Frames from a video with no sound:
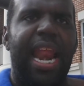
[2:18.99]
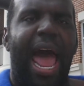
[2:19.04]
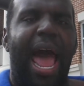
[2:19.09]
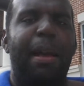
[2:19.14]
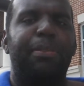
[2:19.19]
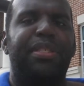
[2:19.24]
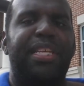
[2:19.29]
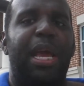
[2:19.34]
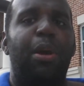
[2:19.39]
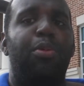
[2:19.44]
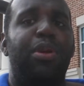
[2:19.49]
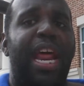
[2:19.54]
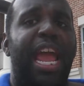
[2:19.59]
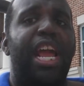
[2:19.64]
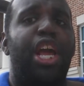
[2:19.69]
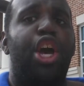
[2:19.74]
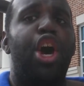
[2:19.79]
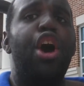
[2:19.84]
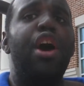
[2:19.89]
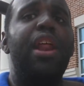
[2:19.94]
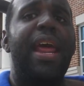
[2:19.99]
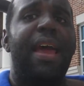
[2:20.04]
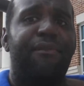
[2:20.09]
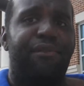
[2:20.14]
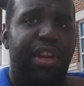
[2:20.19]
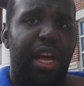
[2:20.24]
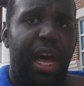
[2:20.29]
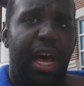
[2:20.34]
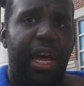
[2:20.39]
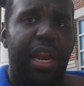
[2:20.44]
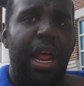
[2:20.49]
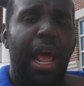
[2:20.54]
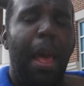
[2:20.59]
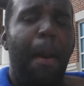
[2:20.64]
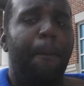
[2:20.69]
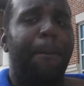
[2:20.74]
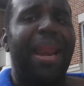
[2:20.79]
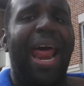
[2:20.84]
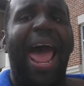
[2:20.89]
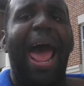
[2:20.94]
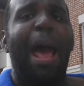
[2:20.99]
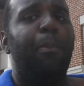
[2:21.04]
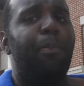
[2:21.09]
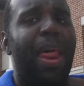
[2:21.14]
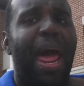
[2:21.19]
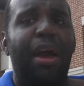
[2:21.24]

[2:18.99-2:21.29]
I'm saying what they could have done, but I'm